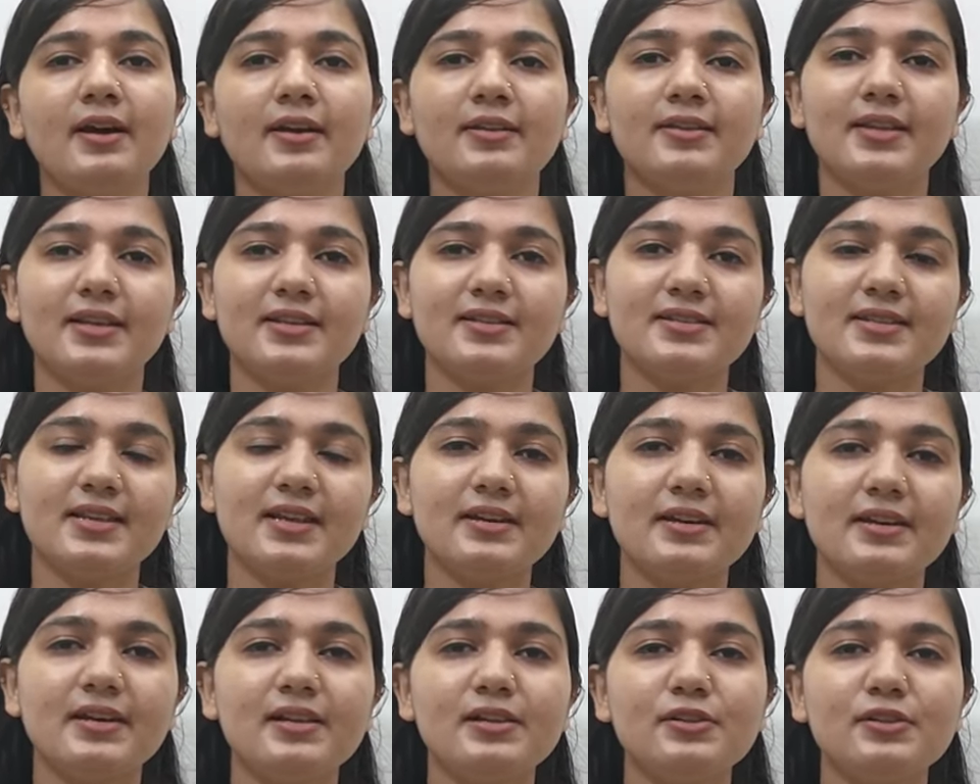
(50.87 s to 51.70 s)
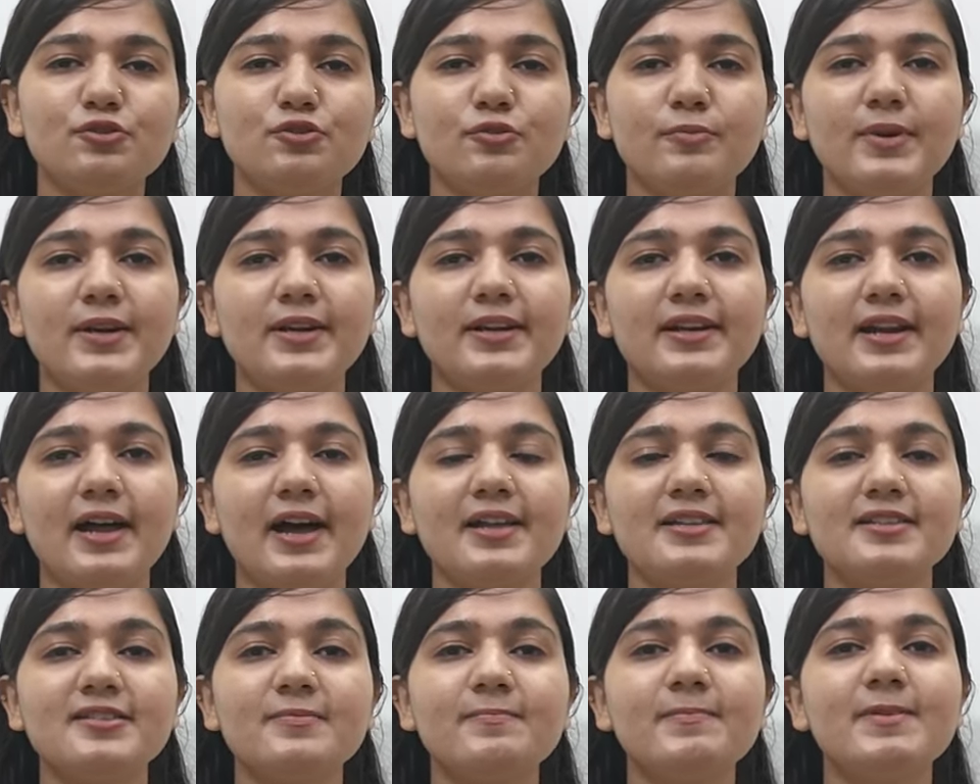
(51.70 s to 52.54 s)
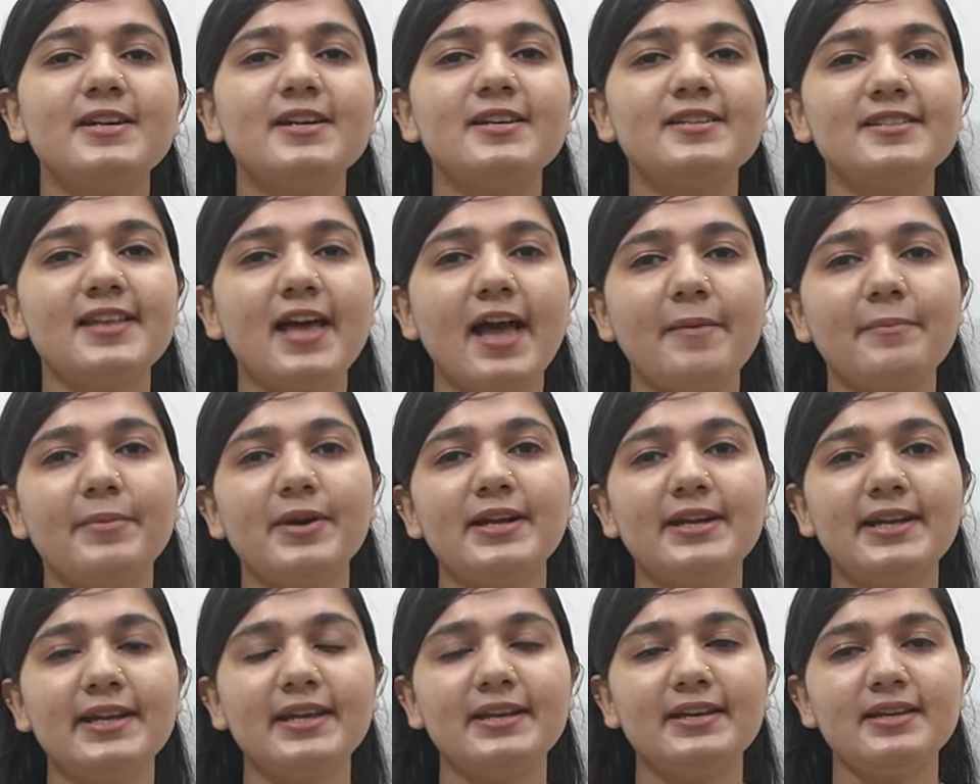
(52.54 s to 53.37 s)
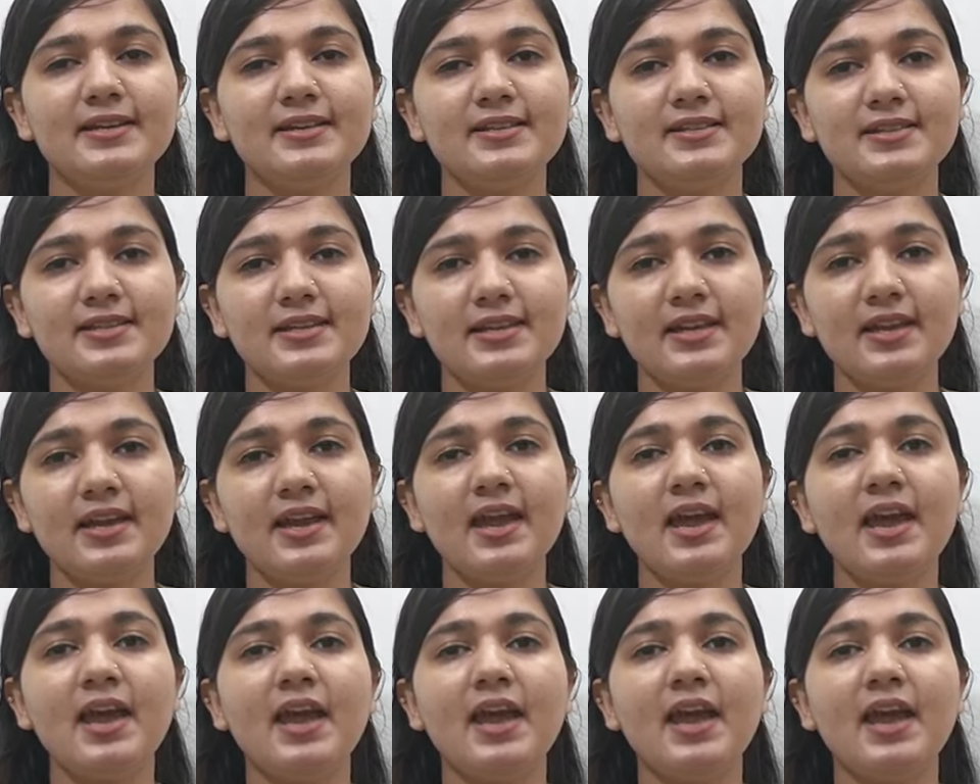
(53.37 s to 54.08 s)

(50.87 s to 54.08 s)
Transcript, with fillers: the signals to be transmitted simultaneously.